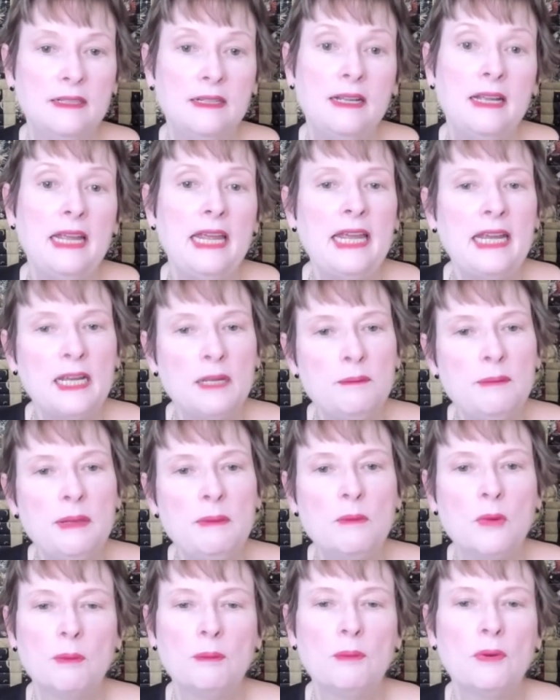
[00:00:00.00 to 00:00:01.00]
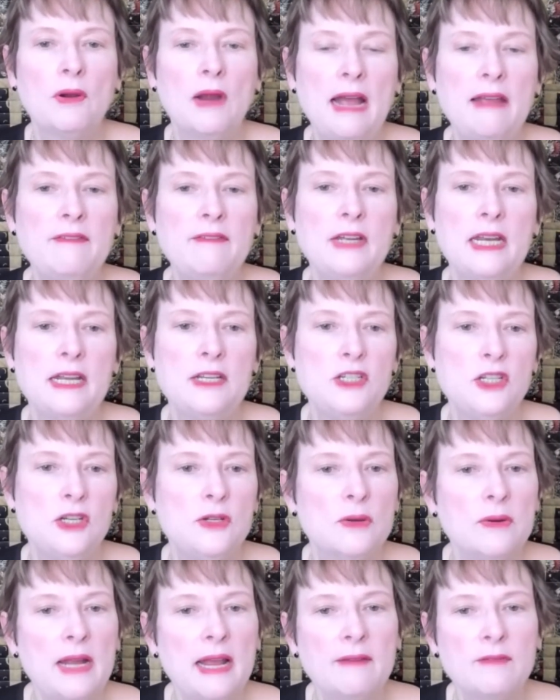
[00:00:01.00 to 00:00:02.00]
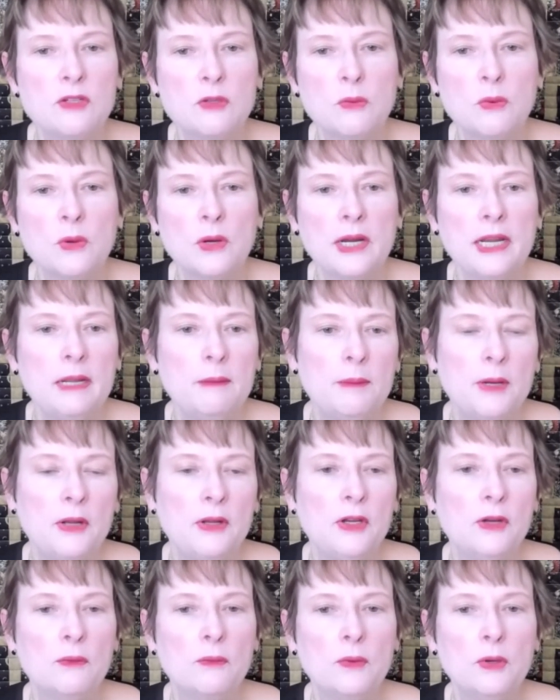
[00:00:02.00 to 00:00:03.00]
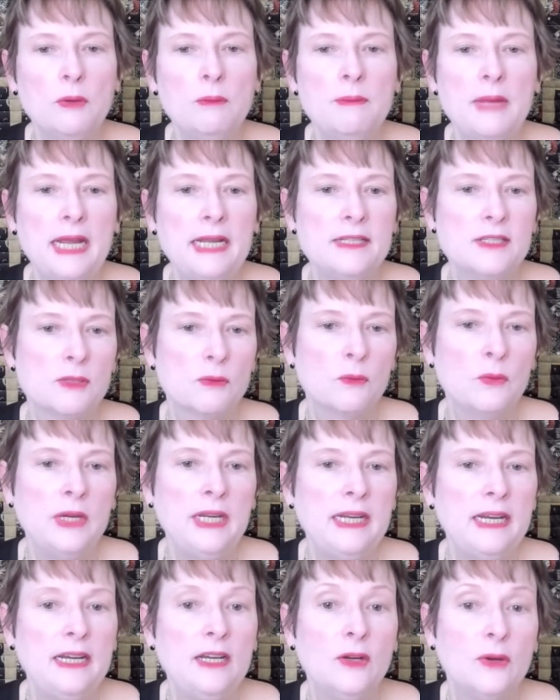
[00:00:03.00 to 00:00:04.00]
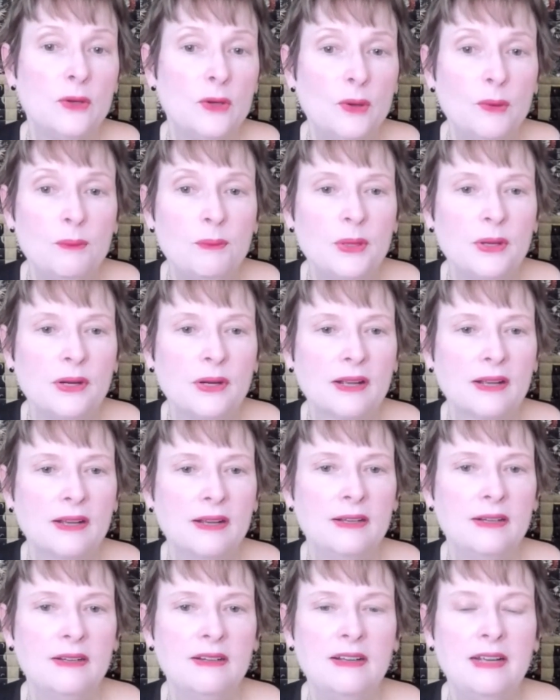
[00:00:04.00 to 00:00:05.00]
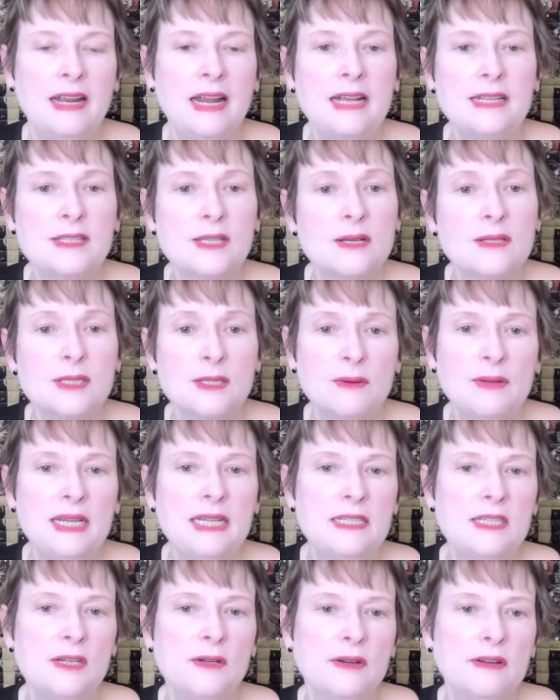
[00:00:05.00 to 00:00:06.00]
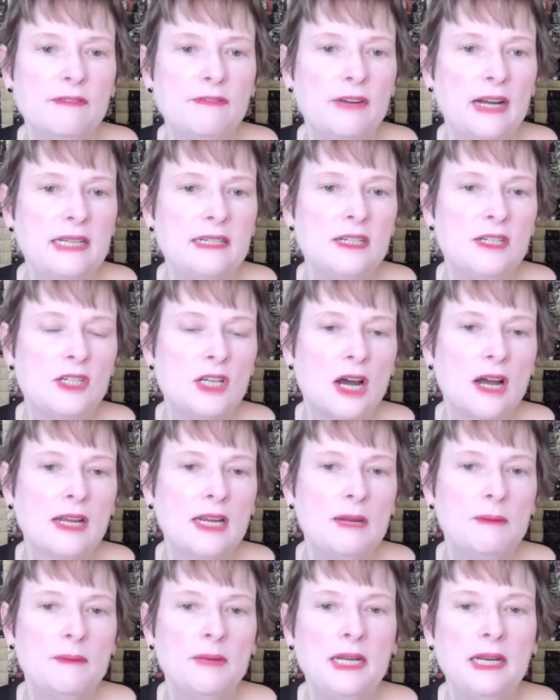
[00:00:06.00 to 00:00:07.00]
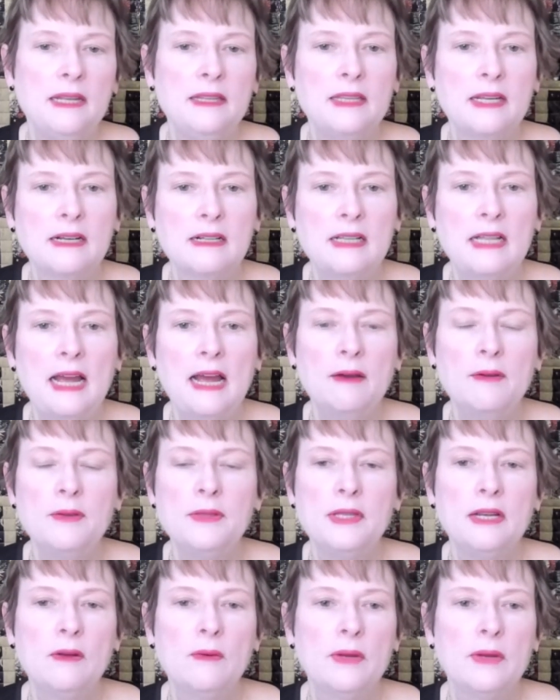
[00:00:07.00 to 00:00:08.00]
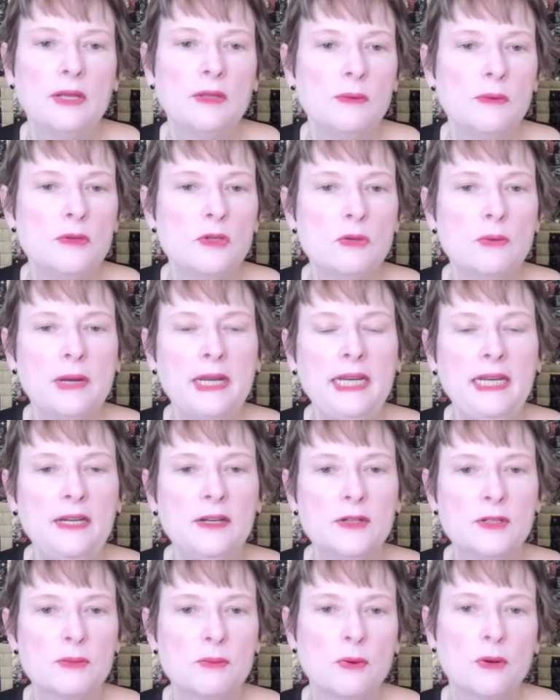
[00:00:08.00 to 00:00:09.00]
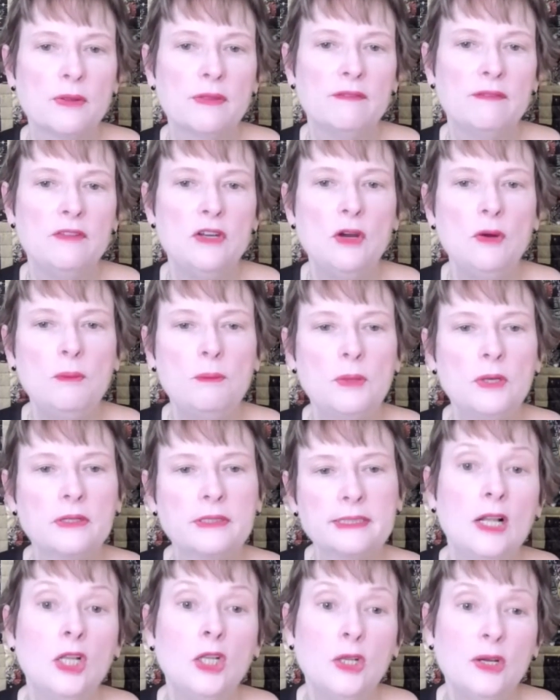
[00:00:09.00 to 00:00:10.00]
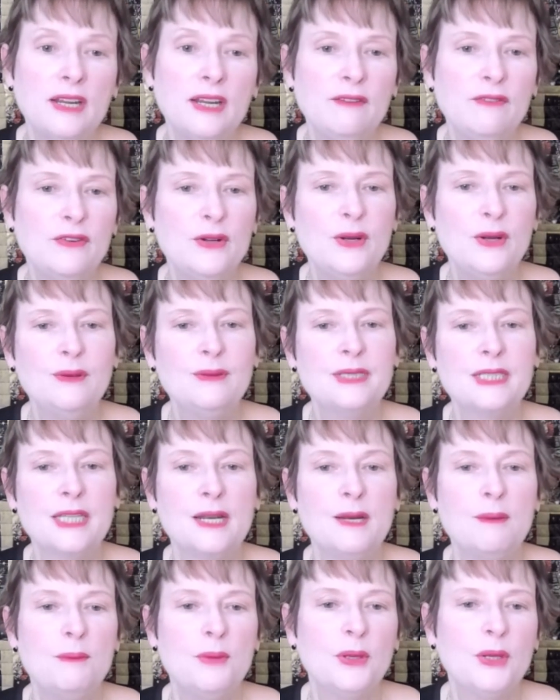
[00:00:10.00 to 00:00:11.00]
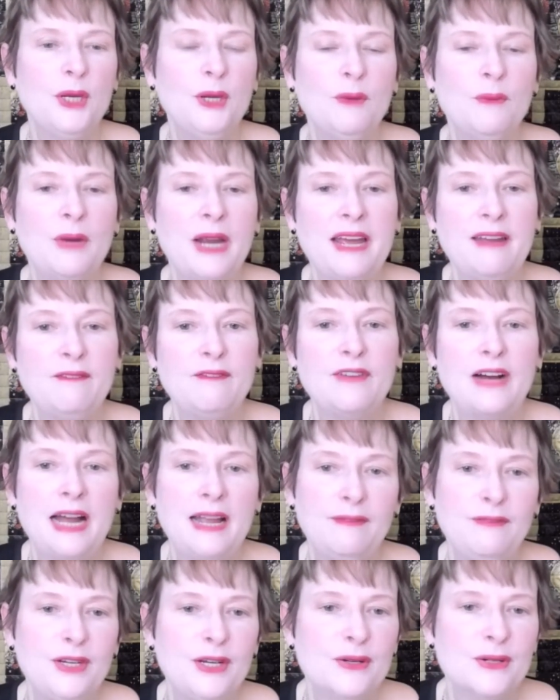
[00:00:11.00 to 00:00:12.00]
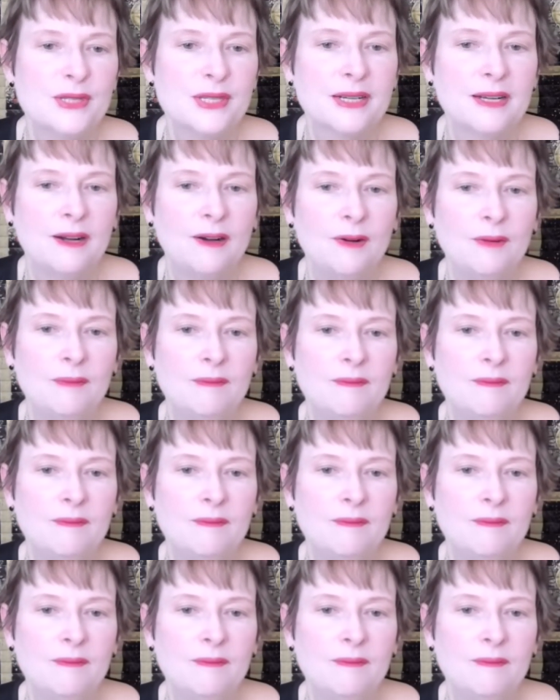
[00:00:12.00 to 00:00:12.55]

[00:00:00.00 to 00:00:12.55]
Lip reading: It can be more private as you don't have to worry about your roommates reading your notebook. It's also easier to find a document in the cloud than going through 20 years worth of notebooks looking for notes on a book you read 5 years ago.